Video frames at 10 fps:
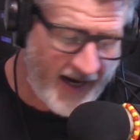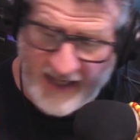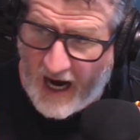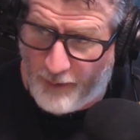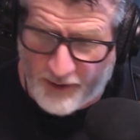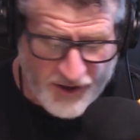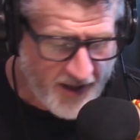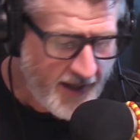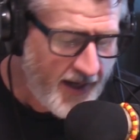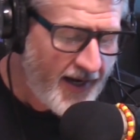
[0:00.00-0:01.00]
at college
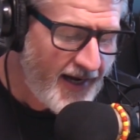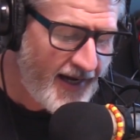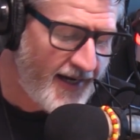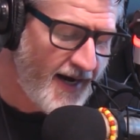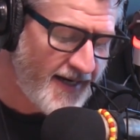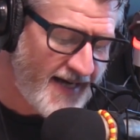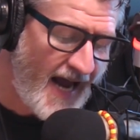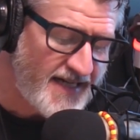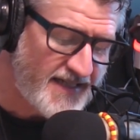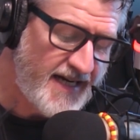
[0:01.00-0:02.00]
in
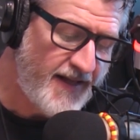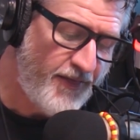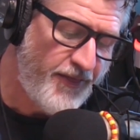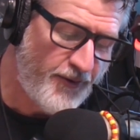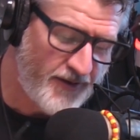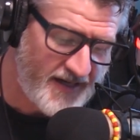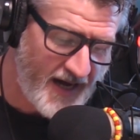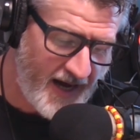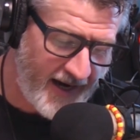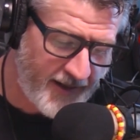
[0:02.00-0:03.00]

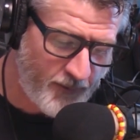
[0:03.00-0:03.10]
1939